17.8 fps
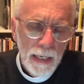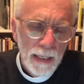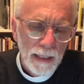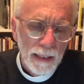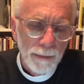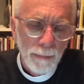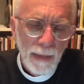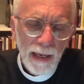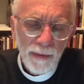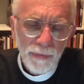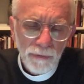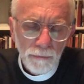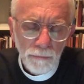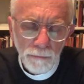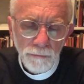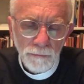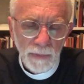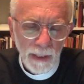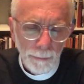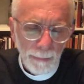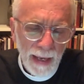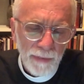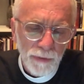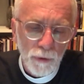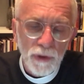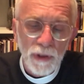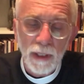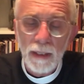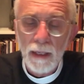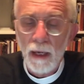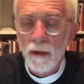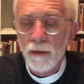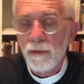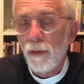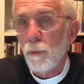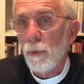In Matthew's
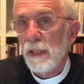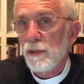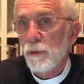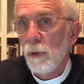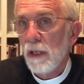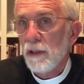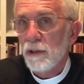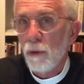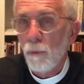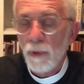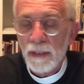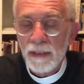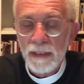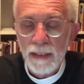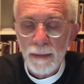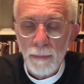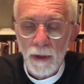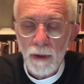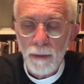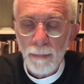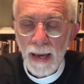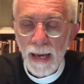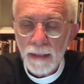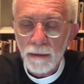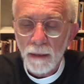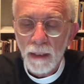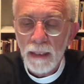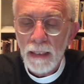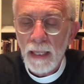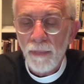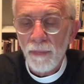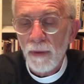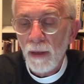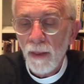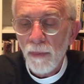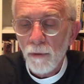account of the resurrection, we see Mary Magdalene and
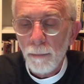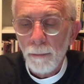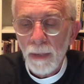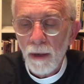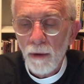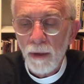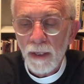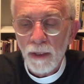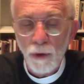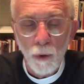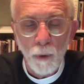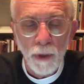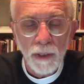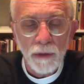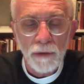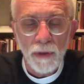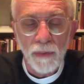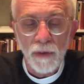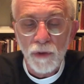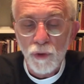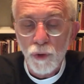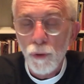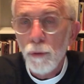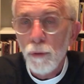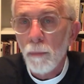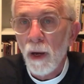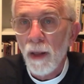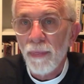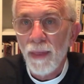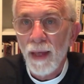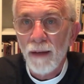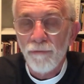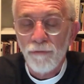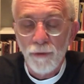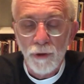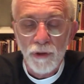the other Mary going to the tomb on
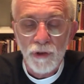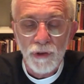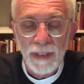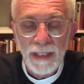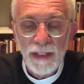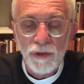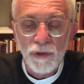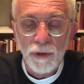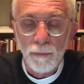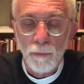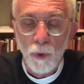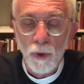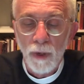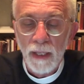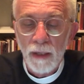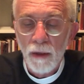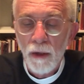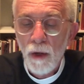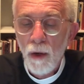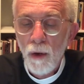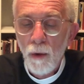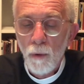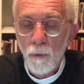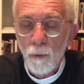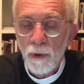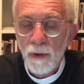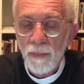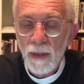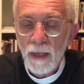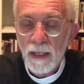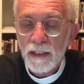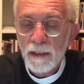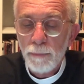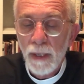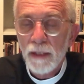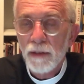that first Easter morning where they
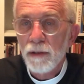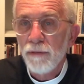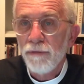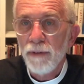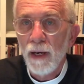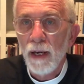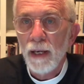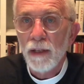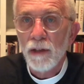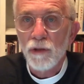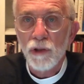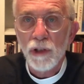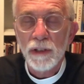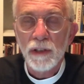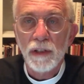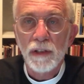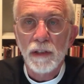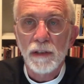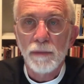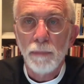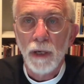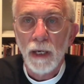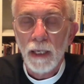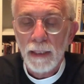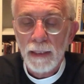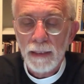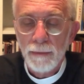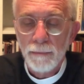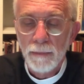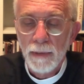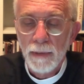expect to find Jesus' body.